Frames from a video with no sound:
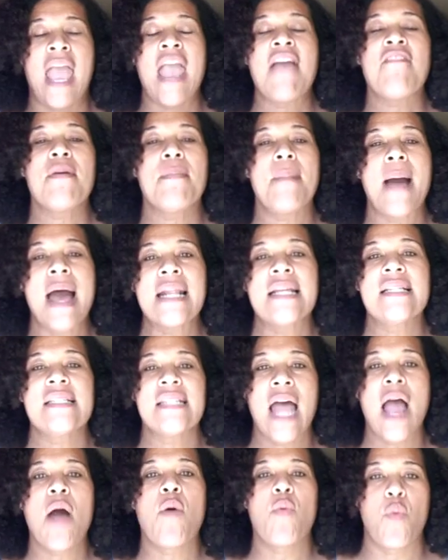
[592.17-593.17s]
everybody's
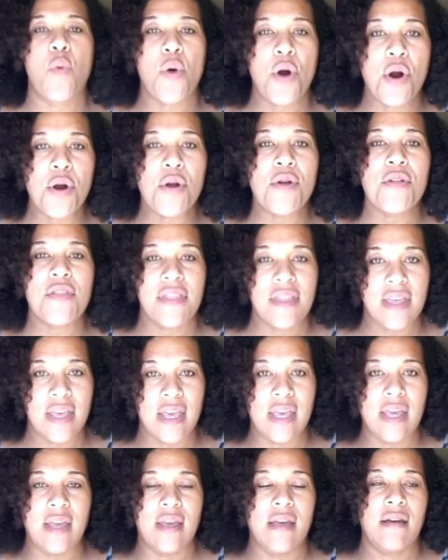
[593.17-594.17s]
not
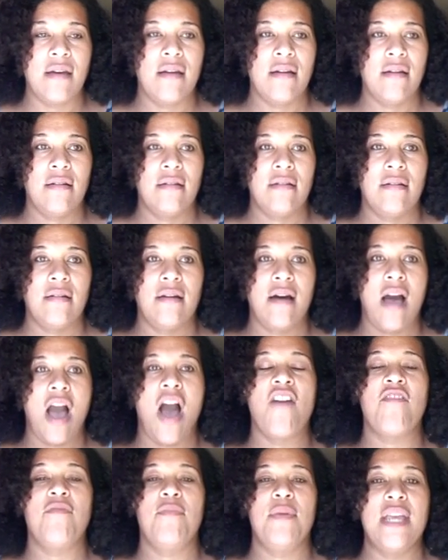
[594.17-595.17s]
worthy
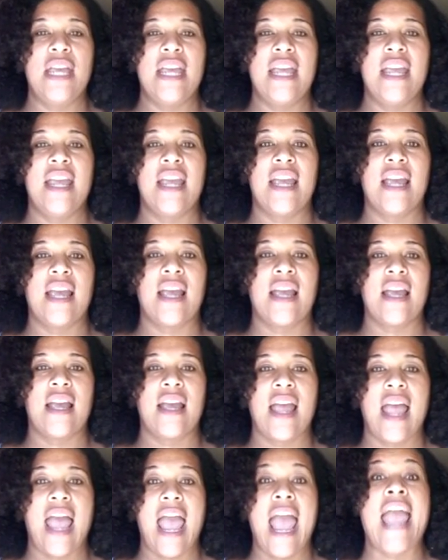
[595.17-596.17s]
of being
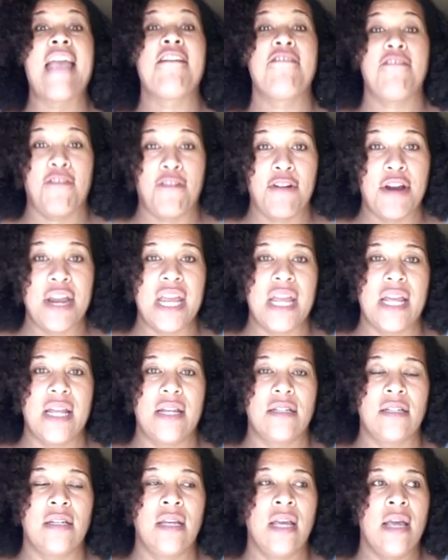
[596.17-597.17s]
a
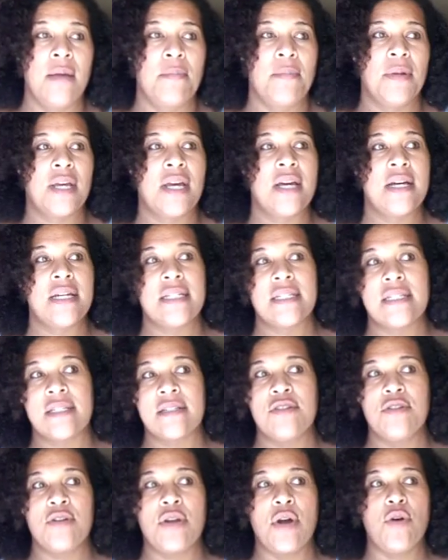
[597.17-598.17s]
friend. because,
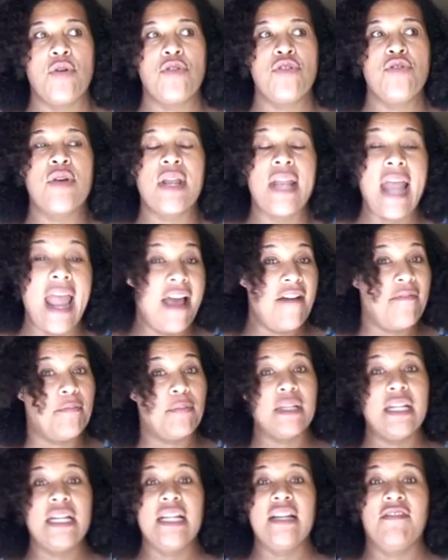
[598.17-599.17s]
you know, you can have
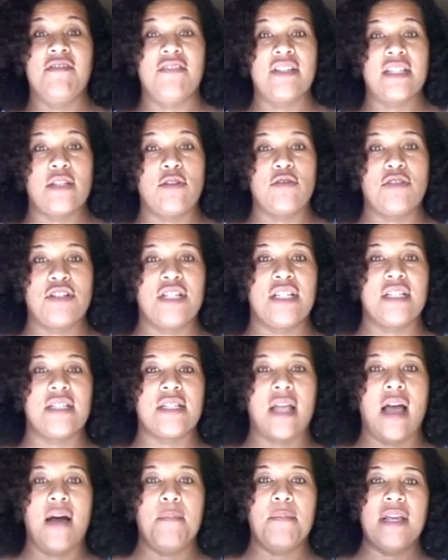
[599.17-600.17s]
plenty of
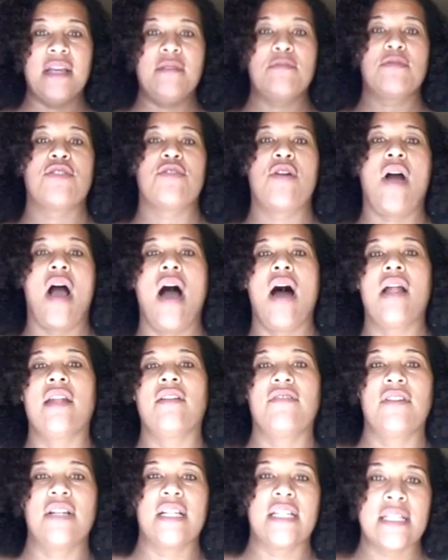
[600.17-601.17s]
associates. I mean, I'm sure all
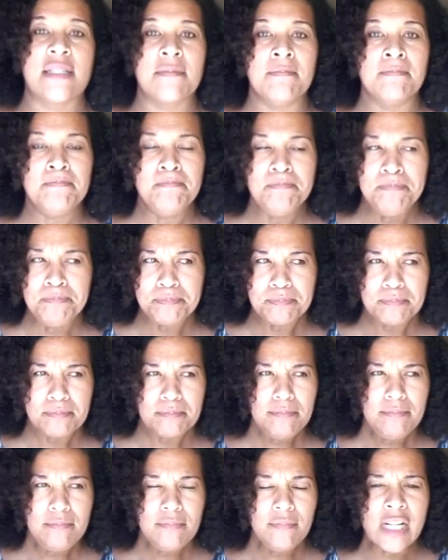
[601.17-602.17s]
of us,
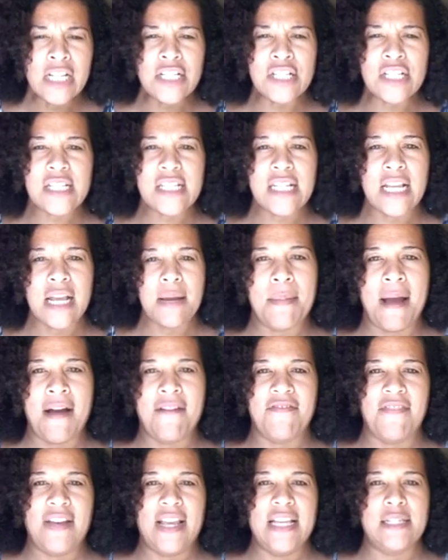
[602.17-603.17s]
just
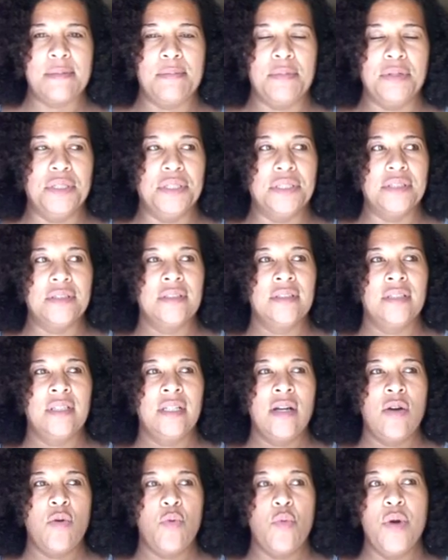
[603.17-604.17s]
about Facebook.
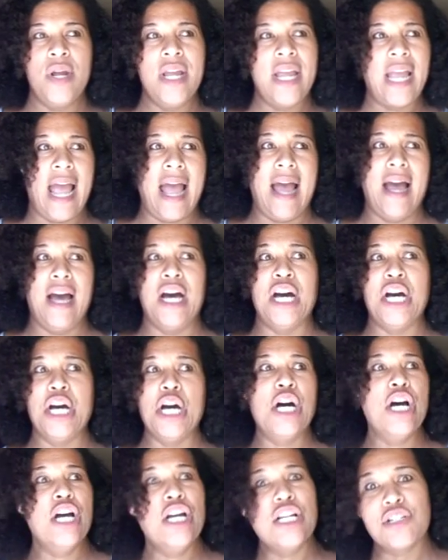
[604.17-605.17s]
We got
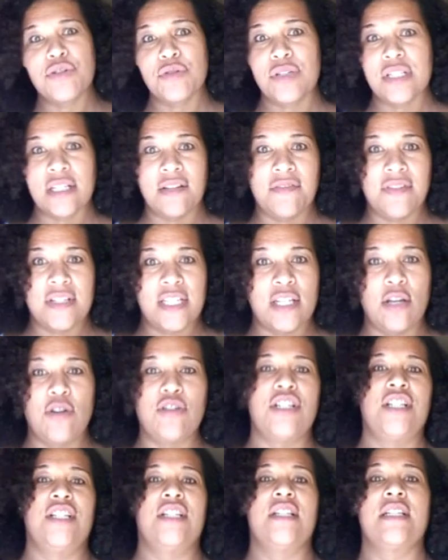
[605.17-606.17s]
hundreds of
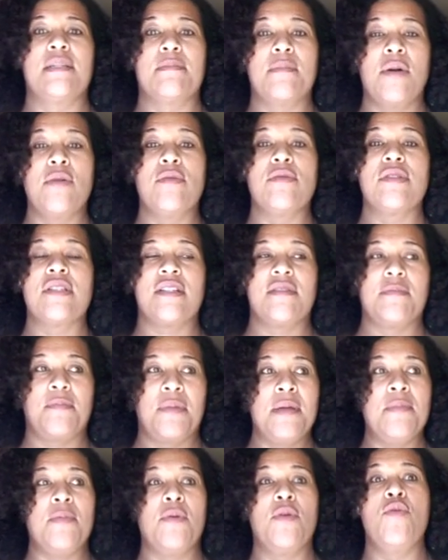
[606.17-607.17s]
associates. Most
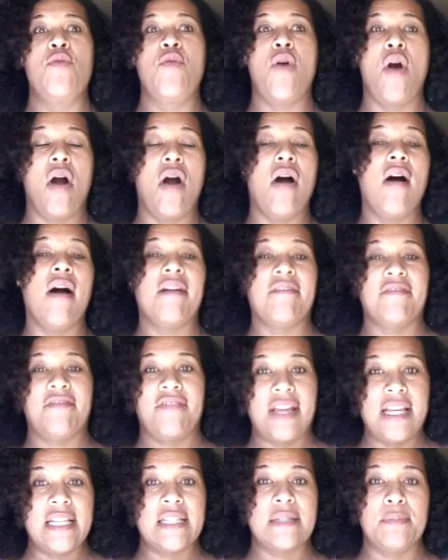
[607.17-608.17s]
people who are on
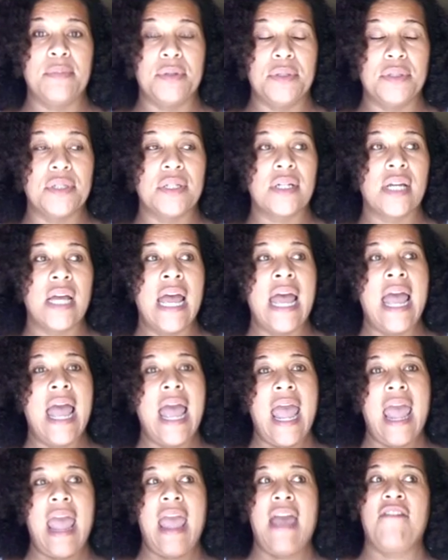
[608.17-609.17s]
Facebook
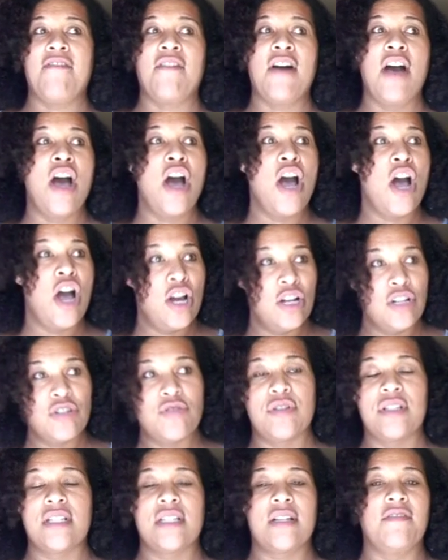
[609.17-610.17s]
have
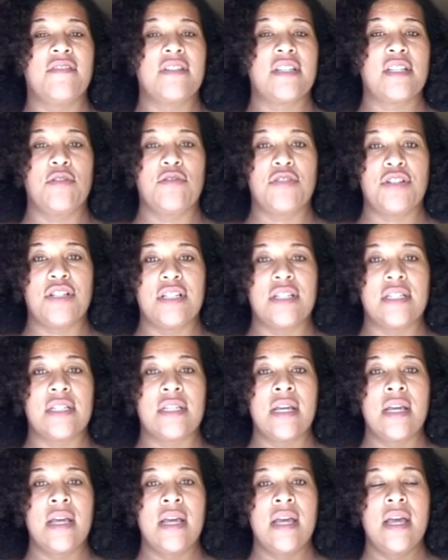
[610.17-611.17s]
hundreds of
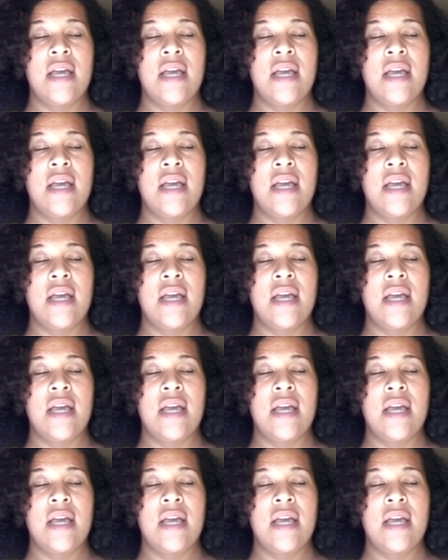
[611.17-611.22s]
associates.